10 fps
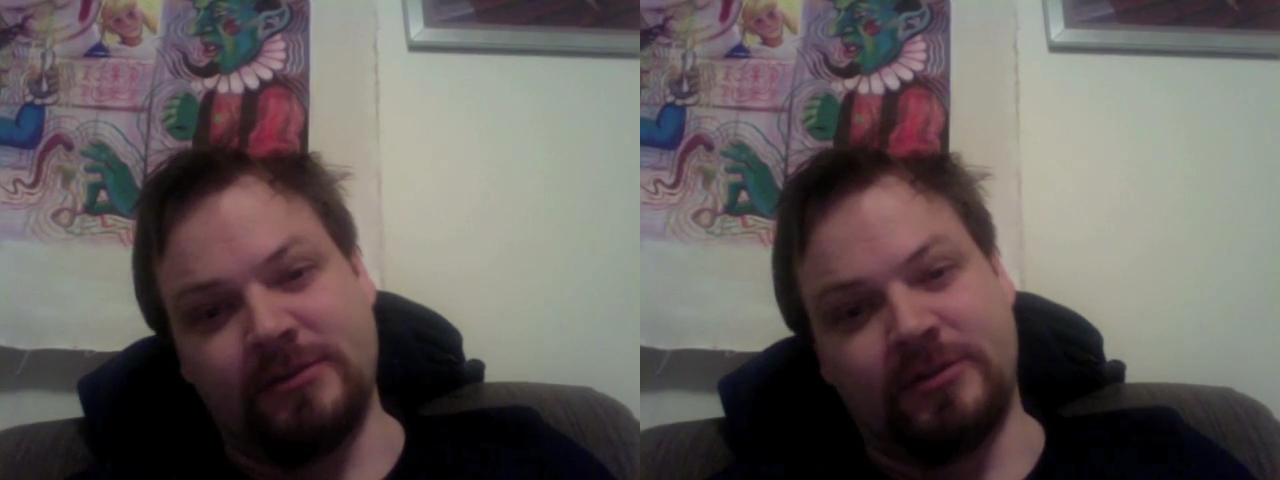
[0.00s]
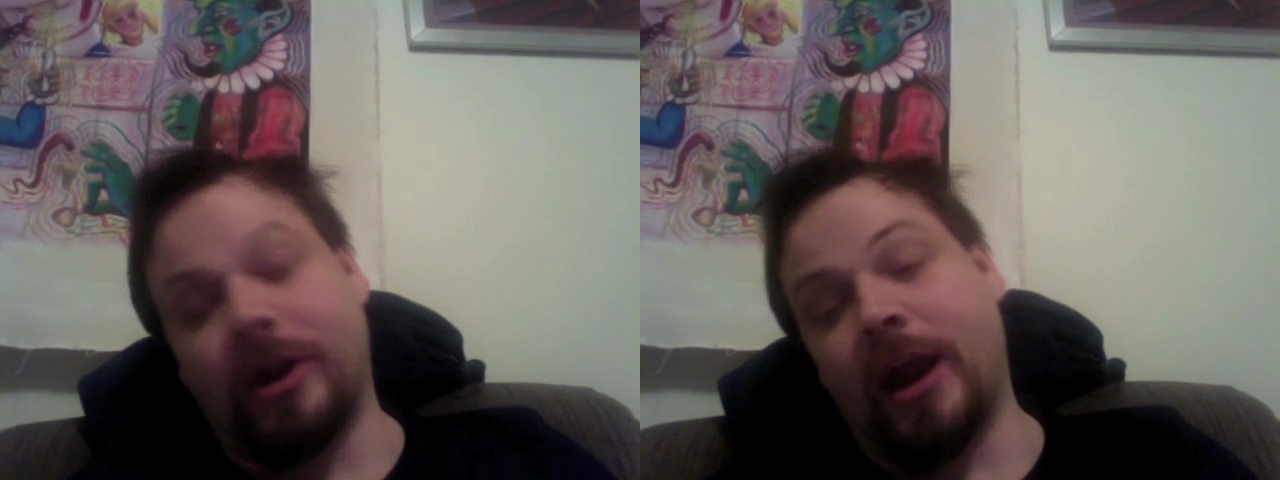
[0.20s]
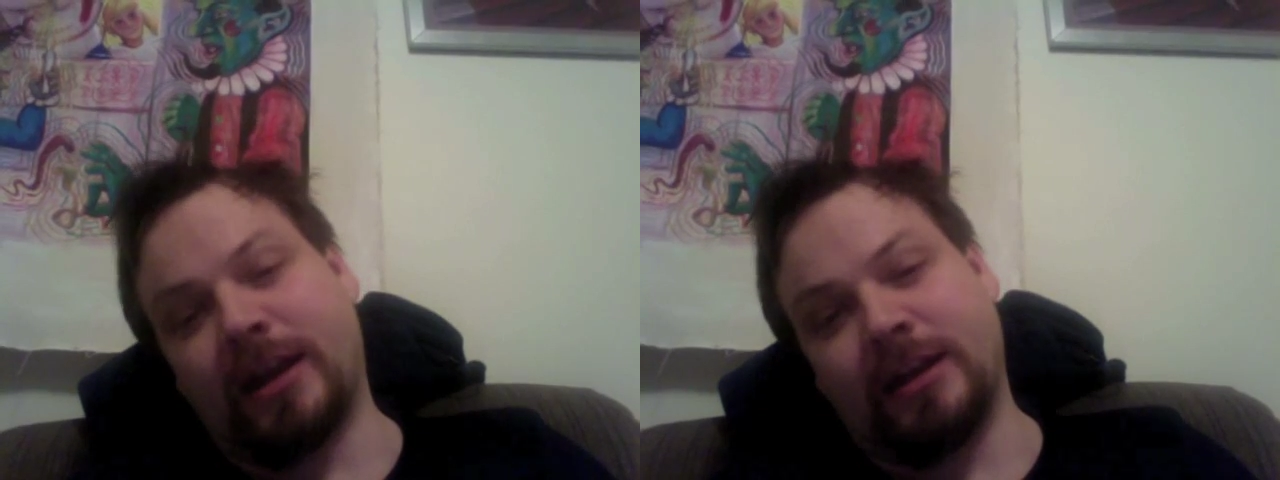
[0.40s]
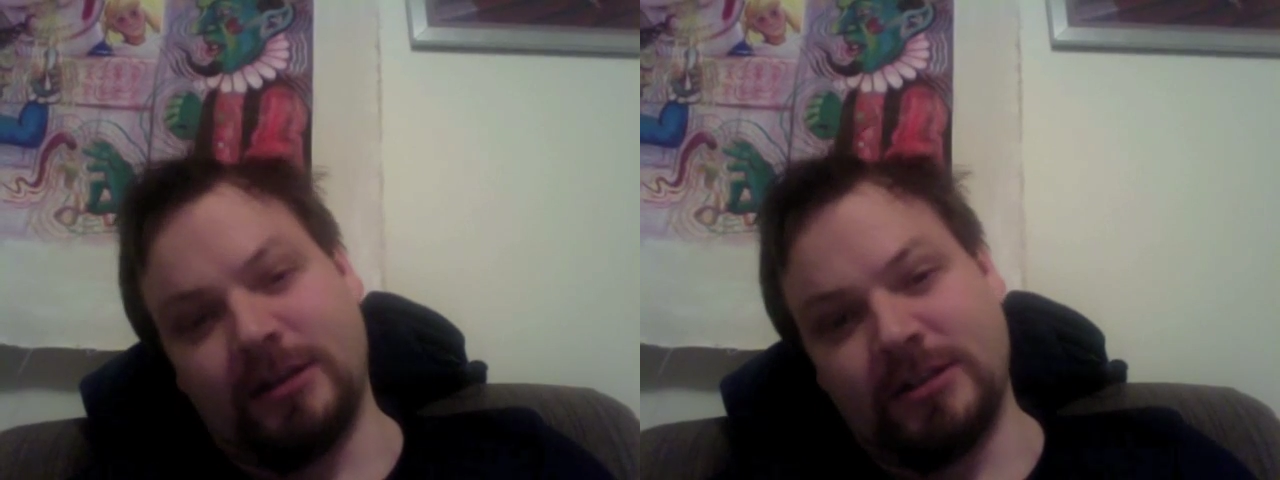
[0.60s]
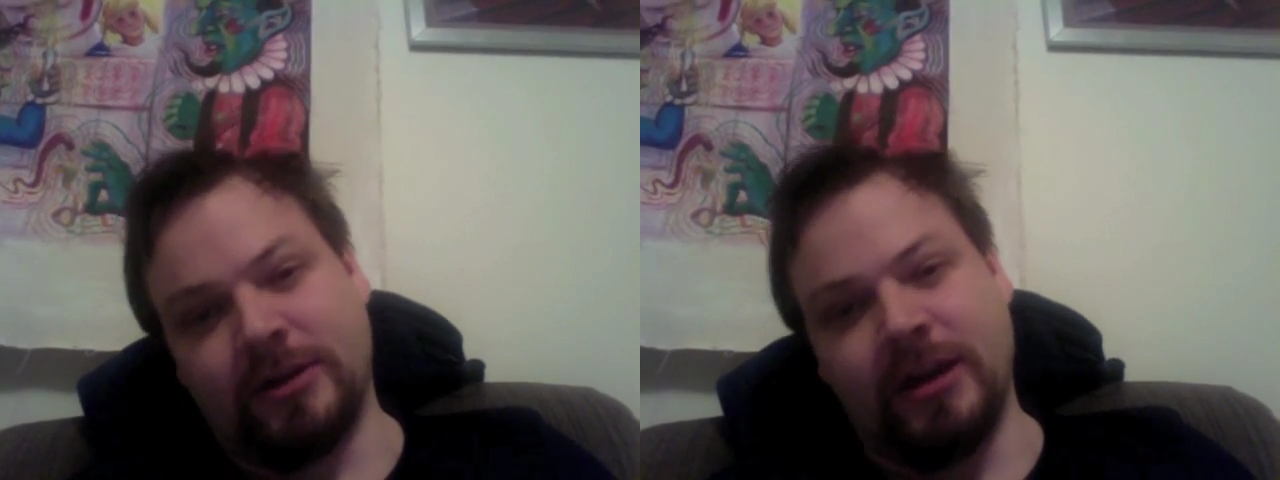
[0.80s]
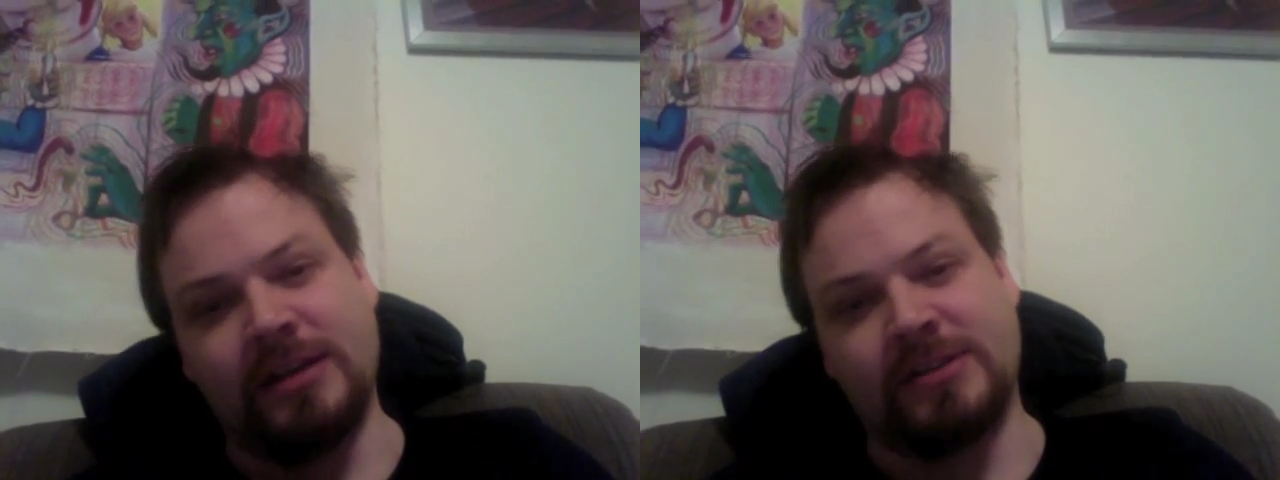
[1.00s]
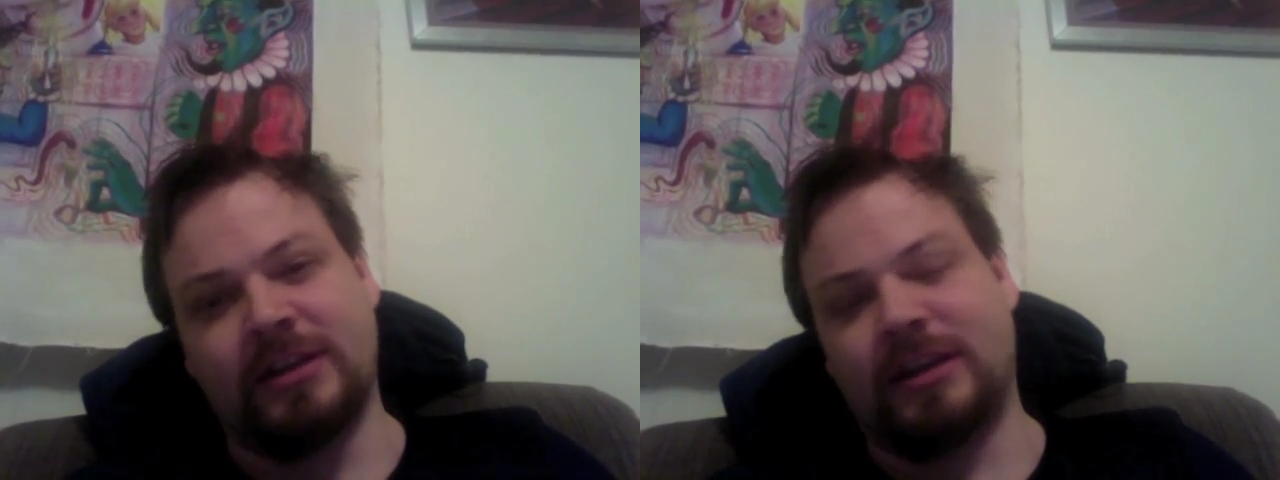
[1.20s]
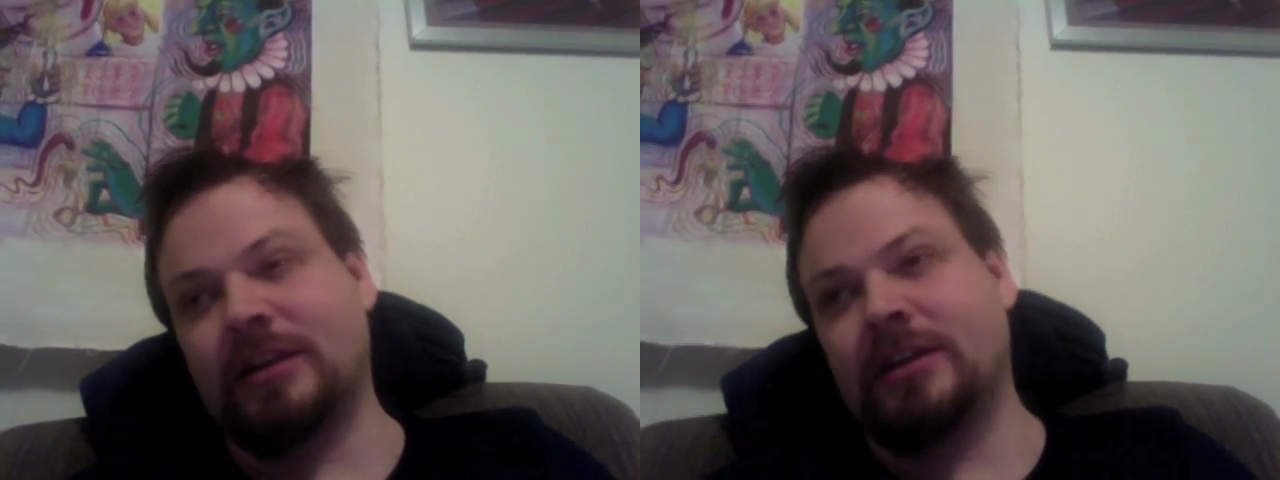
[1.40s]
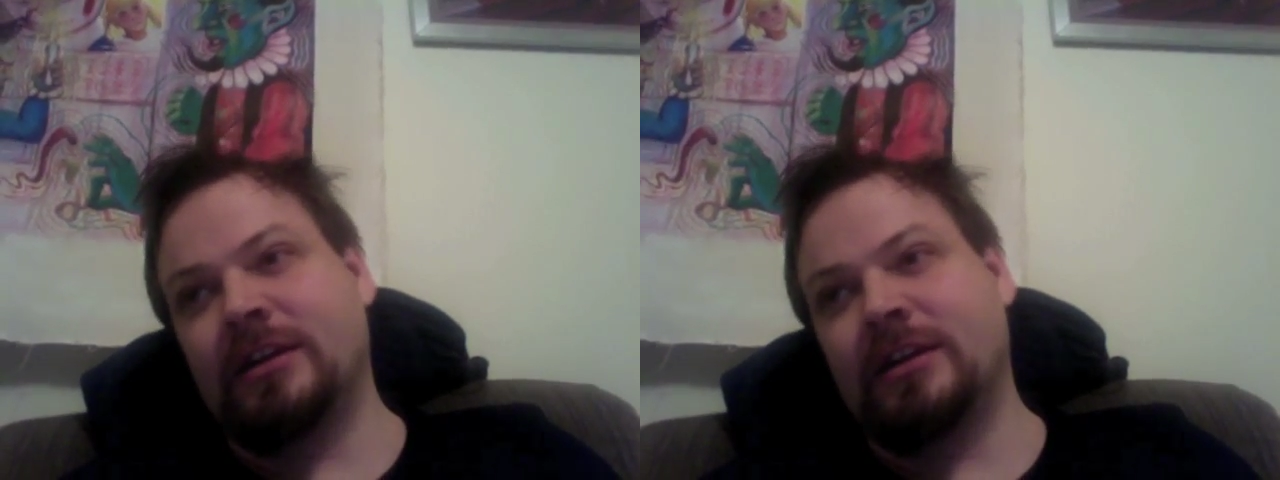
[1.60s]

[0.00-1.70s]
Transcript: of tracking and tracing.